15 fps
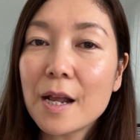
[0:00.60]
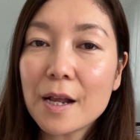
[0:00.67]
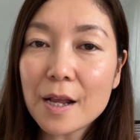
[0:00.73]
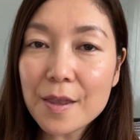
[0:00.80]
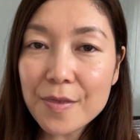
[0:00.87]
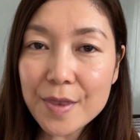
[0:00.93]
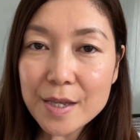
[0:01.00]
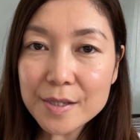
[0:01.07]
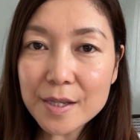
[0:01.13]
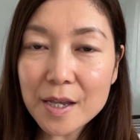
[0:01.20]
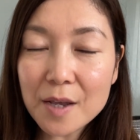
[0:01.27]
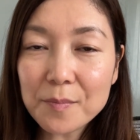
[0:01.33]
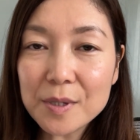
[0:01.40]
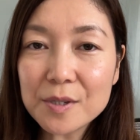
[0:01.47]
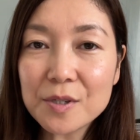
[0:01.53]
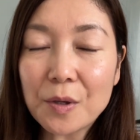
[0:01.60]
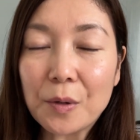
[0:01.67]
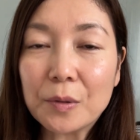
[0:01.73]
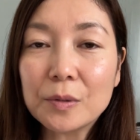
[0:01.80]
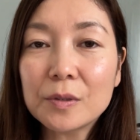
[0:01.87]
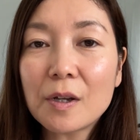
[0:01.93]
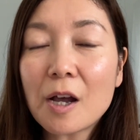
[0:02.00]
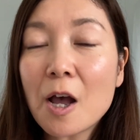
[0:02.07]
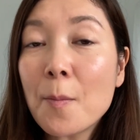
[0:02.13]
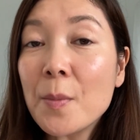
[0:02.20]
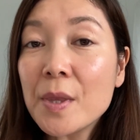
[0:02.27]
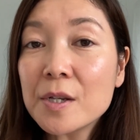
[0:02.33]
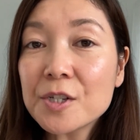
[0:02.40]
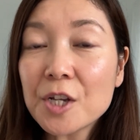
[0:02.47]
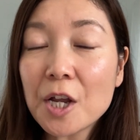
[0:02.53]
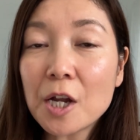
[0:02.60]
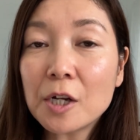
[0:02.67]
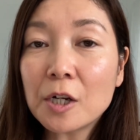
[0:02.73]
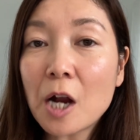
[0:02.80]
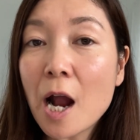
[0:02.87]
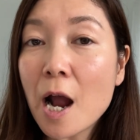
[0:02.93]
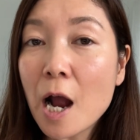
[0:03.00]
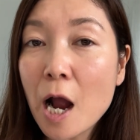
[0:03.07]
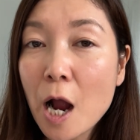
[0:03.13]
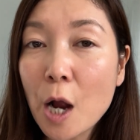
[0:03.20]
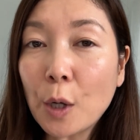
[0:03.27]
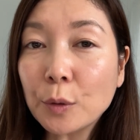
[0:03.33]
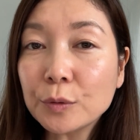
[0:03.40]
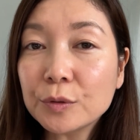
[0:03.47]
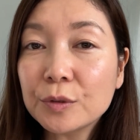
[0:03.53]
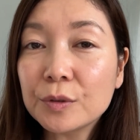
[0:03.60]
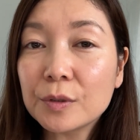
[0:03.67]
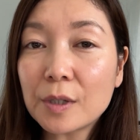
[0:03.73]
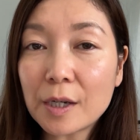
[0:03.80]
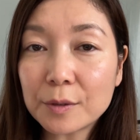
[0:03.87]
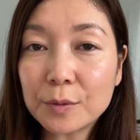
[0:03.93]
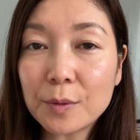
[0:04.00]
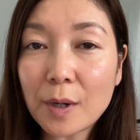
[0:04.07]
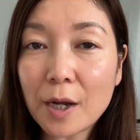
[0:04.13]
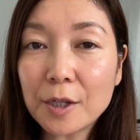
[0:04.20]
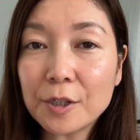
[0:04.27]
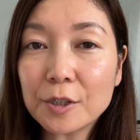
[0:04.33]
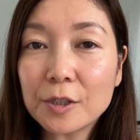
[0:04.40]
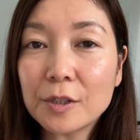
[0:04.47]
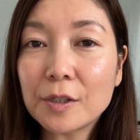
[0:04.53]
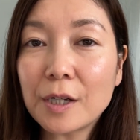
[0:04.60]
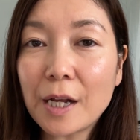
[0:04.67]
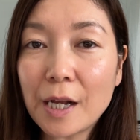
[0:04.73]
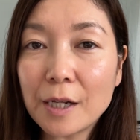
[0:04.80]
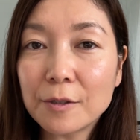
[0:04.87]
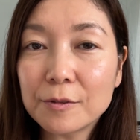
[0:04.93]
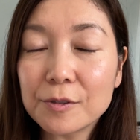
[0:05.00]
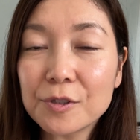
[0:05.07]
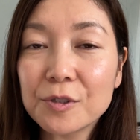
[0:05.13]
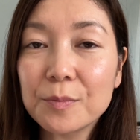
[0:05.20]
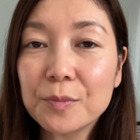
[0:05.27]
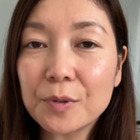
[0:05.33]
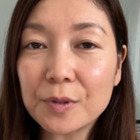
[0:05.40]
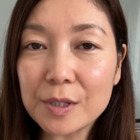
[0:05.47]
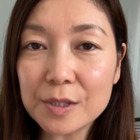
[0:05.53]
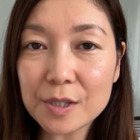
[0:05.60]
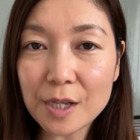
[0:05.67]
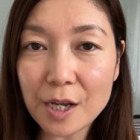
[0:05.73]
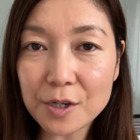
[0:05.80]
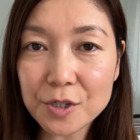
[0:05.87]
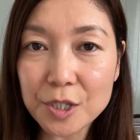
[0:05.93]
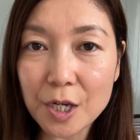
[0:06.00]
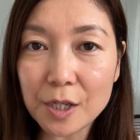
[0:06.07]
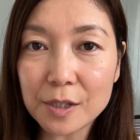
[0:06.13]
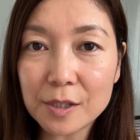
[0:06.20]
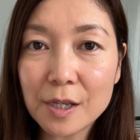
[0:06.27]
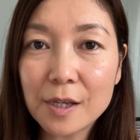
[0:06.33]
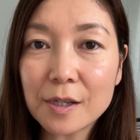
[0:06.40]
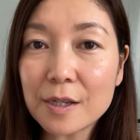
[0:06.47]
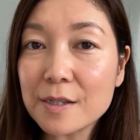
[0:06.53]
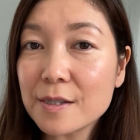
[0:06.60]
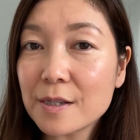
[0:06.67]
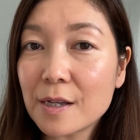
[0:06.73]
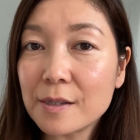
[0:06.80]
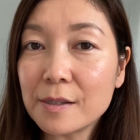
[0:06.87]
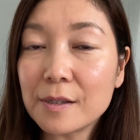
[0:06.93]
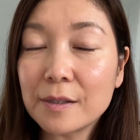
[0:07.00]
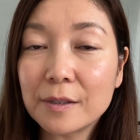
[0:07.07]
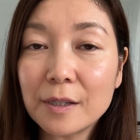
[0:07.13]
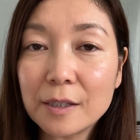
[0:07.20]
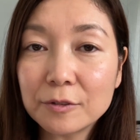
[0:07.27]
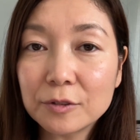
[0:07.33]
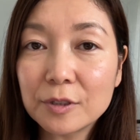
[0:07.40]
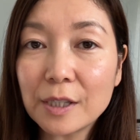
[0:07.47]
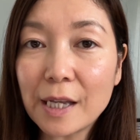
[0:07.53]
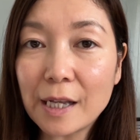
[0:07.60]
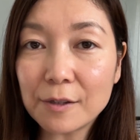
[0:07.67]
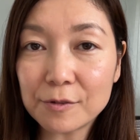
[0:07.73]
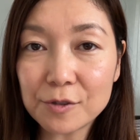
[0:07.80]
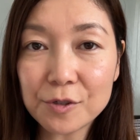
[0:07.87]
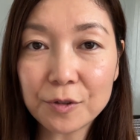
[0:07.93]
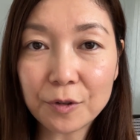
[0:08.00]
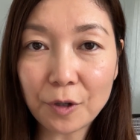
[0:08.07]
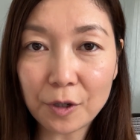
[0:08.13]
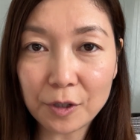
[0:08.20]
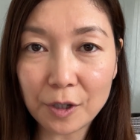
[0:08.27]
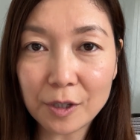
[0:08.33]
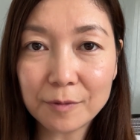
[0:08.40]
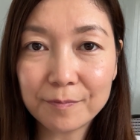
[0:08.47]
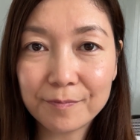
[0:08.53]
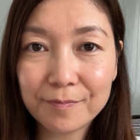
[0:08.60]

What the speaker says: In this episode, I'm going to share how to acquire English pronunciation as an adult English learner.